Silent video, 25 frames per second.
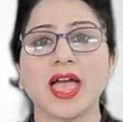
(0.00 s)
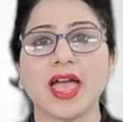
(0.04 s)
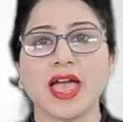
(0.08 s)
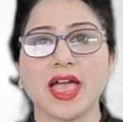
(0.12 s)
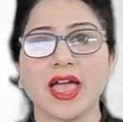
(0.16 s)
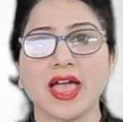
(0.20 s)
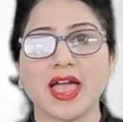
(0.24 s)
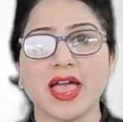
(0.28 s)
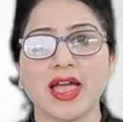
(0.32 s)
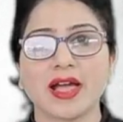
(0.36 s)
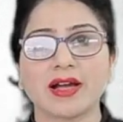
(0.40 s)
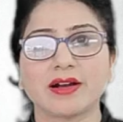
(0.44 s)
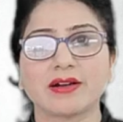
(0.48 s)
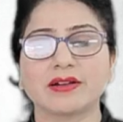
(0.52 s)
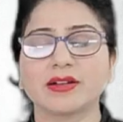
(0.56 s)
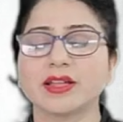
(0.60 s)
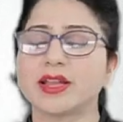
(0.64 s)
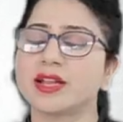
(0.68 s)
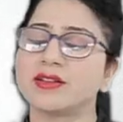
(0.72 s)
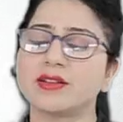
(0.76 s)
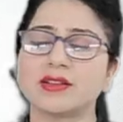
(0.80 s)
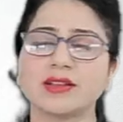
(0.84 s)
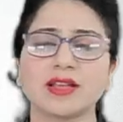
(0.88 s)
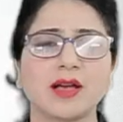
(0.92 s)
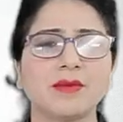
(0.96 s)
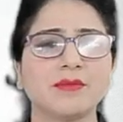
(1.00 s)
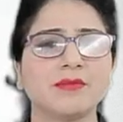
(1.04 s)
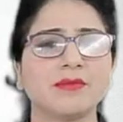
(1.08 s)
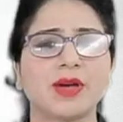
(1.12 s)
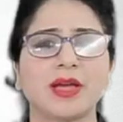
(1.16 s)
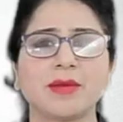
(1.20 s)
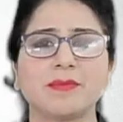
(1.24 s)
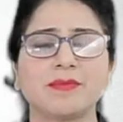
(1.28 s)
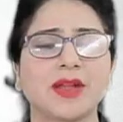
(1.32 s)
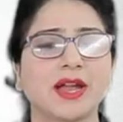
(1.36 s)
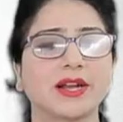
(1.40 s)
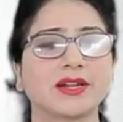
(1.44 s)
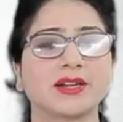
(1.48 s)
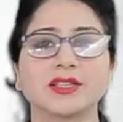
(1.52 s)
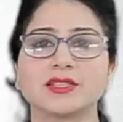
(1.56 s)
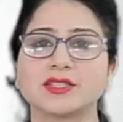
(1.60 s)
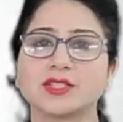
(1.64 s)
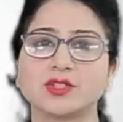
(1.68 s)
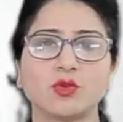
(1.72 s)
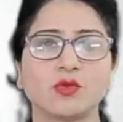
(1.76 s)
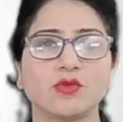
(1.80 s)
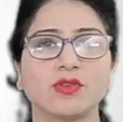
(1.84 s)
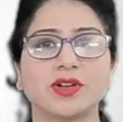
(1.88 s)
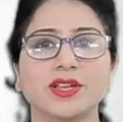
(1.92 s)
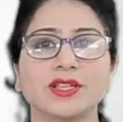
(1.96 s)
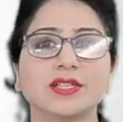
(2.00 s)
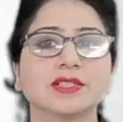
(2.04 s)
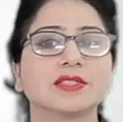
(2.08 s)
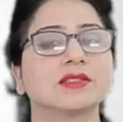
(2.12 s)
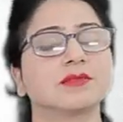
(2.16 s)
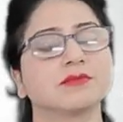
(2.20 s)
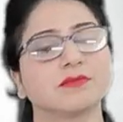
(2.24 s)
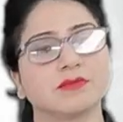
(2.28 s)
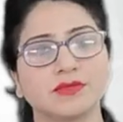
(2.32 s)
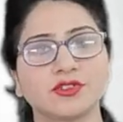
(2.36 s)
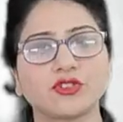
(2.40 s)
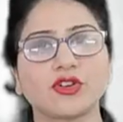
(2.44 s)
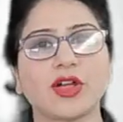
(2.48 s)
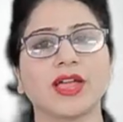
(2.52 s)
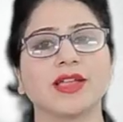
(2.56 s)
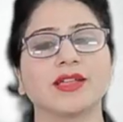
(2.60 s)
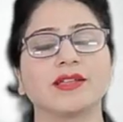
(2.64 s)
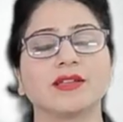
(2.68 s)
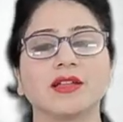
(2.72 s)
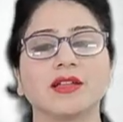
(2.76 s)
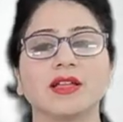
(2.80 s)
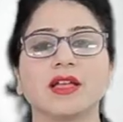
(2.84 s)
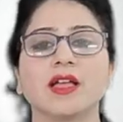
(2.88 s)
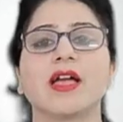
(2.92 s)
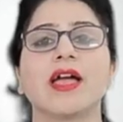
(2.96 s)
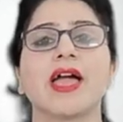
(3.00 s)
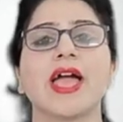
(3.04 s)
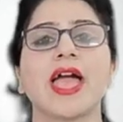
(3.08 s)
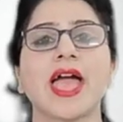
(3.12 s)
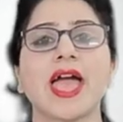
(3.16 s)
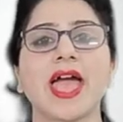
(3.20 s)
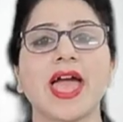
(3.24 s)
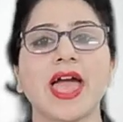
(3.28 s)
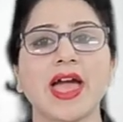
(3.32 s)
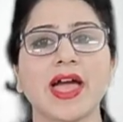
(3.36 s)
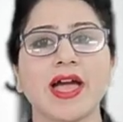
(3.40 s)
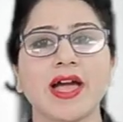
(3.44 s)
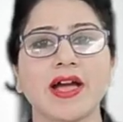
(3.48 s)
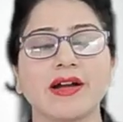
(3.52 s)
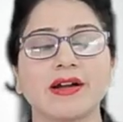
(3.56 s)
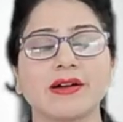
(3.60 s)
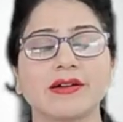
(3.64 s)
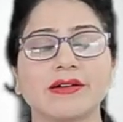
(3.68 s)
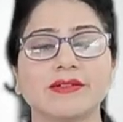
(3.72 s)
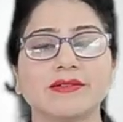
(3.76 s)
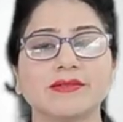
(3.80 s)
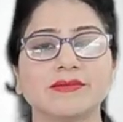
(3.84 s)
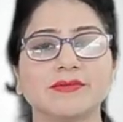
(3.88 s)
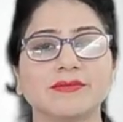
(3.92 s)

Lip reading: R. It will come by practice. No worries. Try. R.